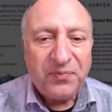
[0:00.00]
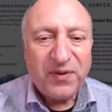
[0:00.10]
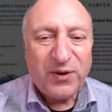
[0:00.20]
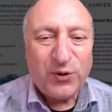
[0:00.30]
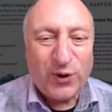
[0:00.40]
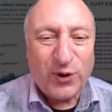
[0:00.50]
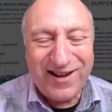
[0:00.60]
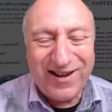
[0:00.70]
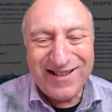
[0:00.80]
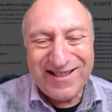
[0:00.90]
Right?
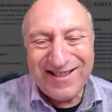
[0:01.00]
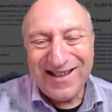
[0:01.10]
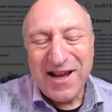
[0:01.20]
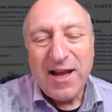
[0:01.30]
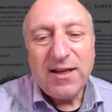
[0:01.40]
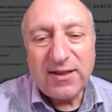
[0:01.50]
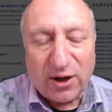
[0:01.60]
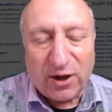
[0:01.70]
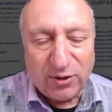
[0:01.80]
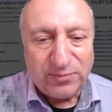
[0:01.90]
So,
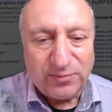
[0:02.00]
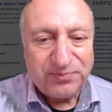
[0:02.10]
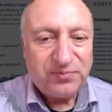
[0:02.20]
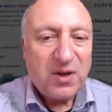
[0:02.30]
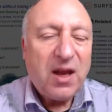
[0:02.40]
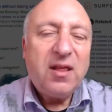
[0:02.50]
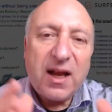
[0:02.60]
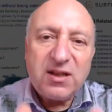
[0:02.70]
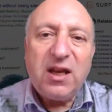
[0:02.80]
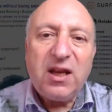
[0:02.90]
that's the
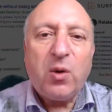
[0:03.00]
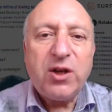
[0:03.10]
equation